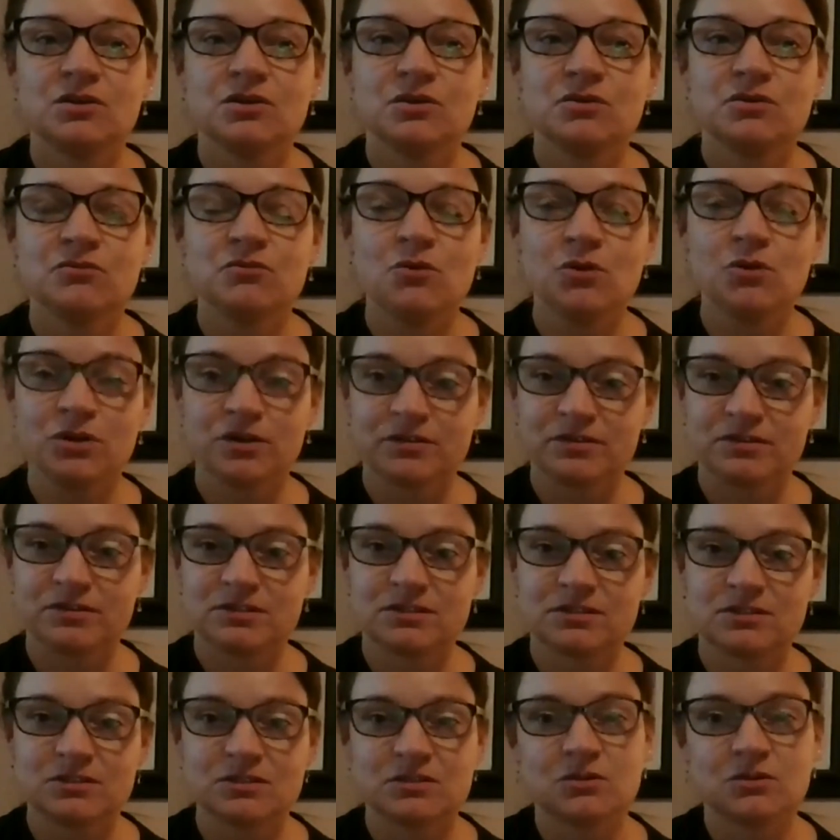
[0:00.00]

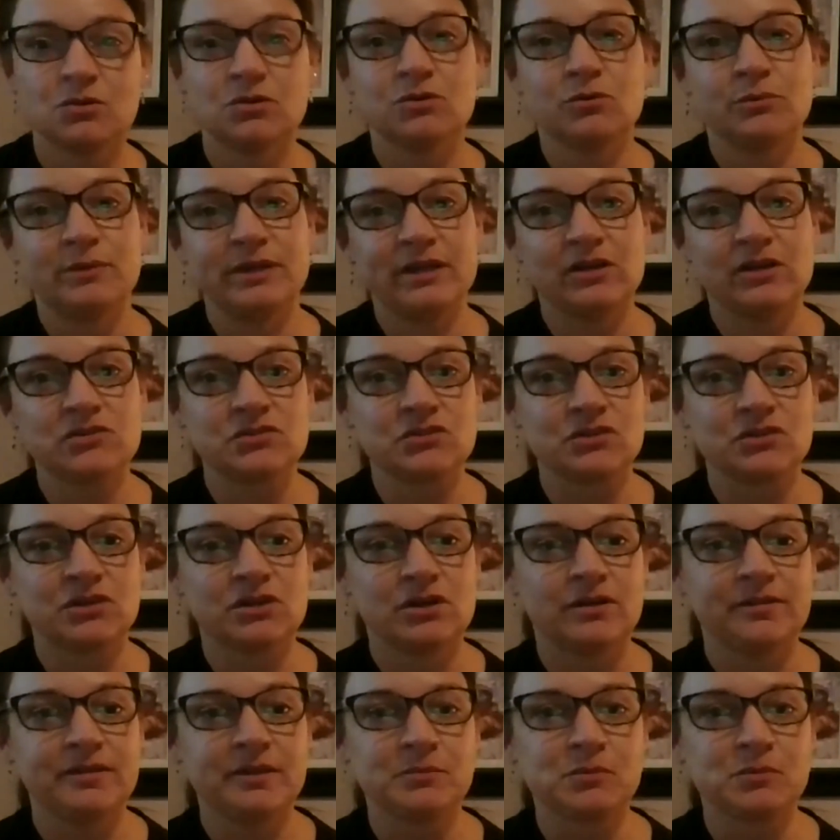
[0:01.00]
fourths, or we also
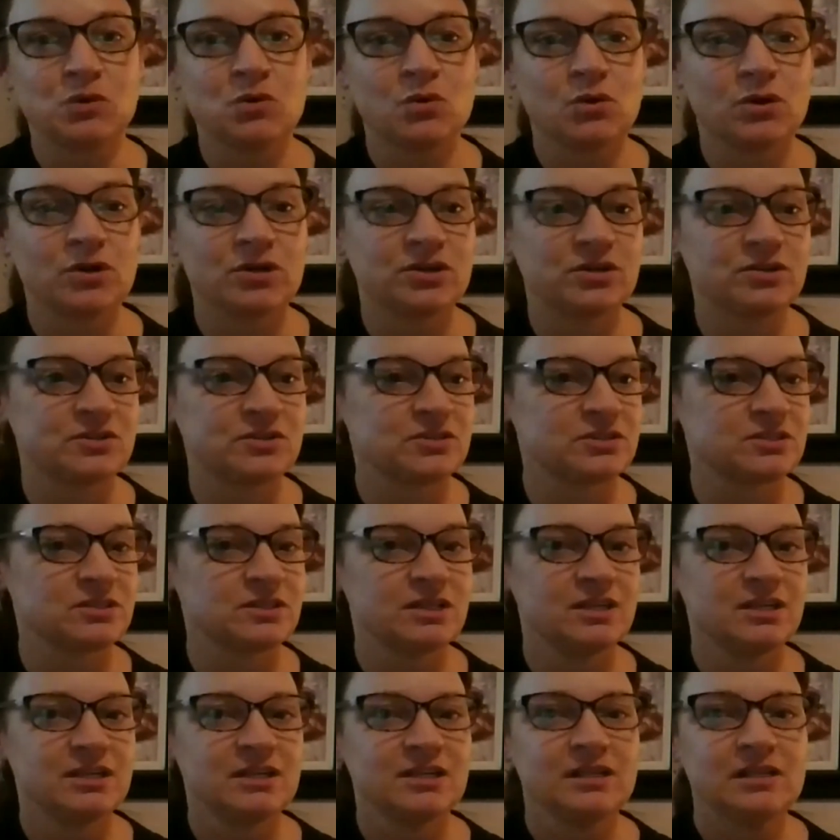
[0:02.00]
call them quarters.
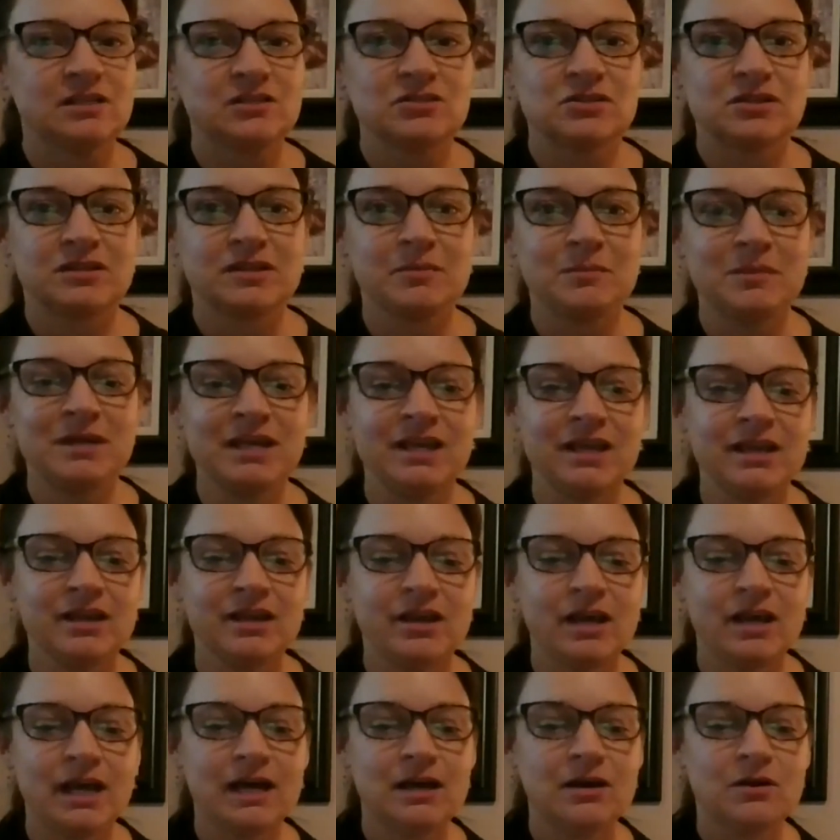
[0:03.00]
So let me get
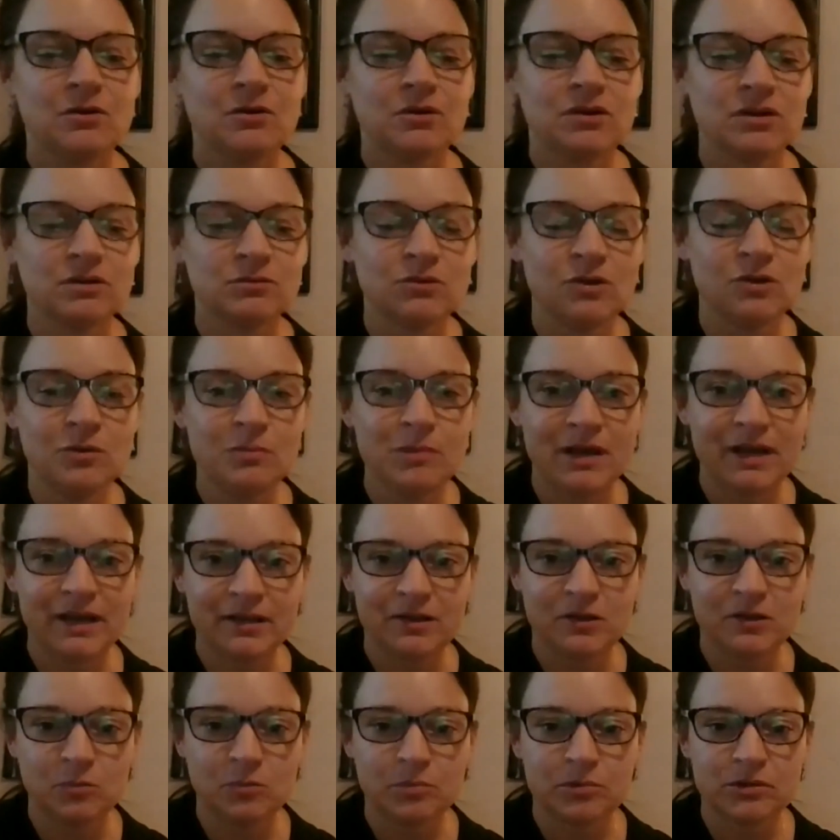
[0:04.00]
our robot
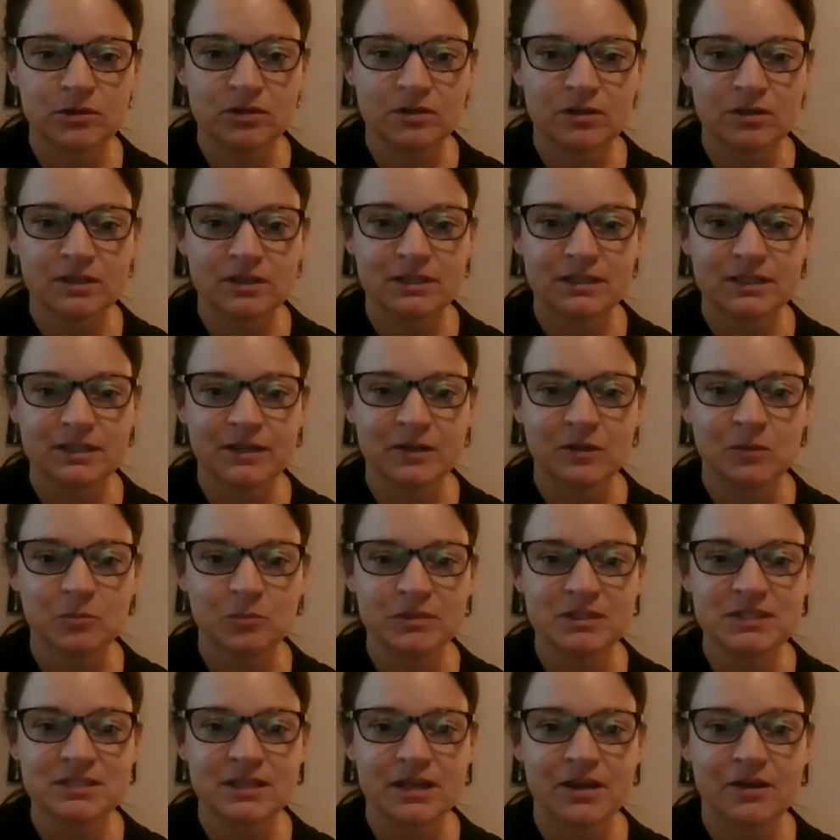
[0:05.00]
helper on to help
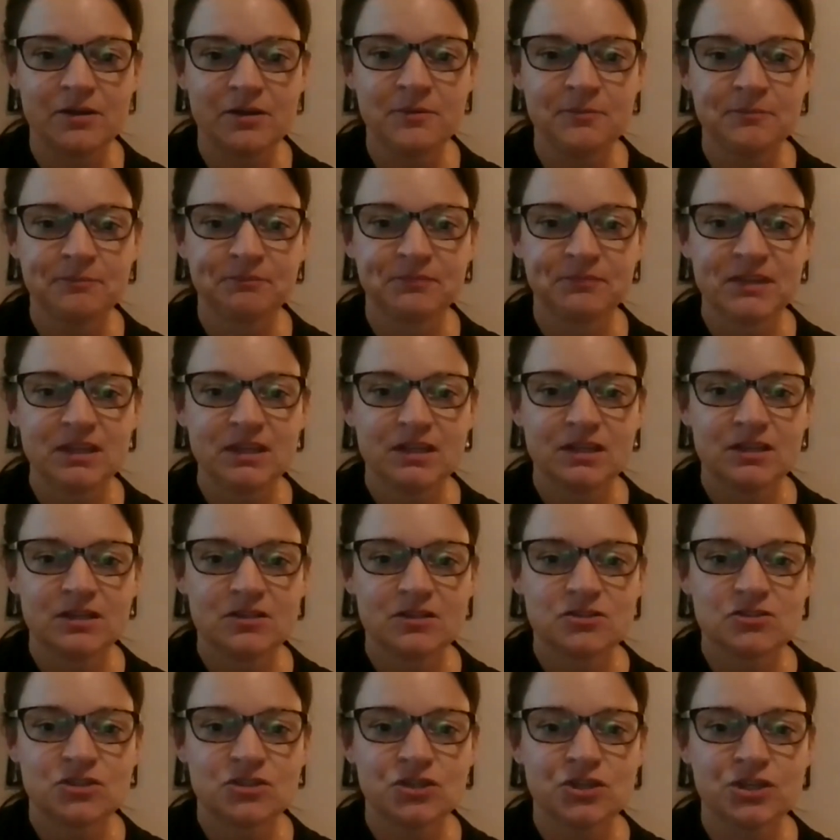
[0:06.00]
us out.
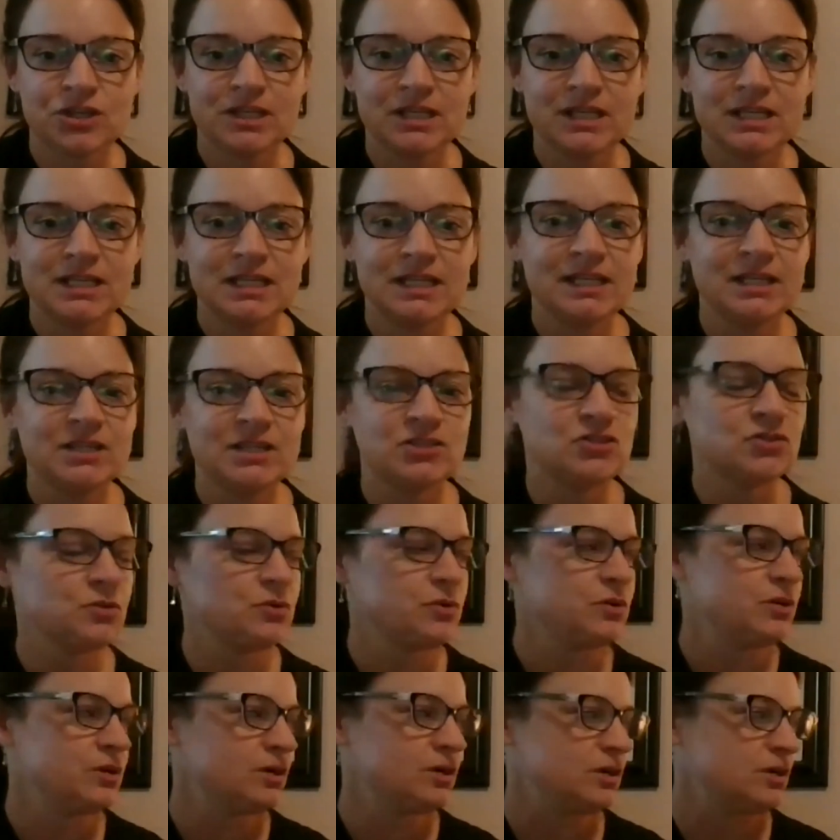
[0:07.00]
So you're going to need
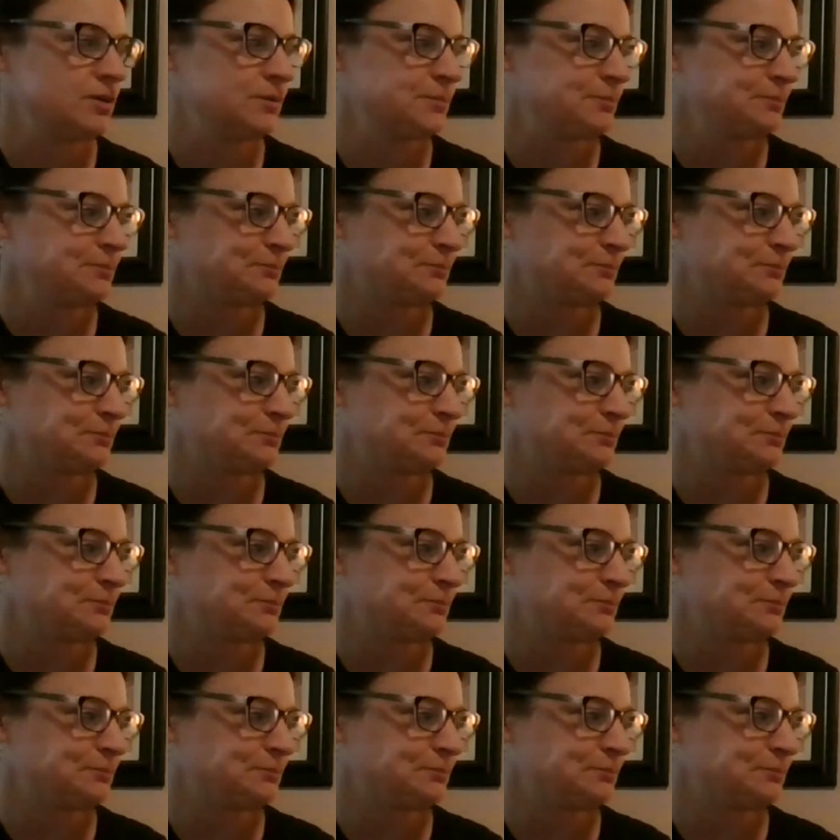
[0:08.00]
your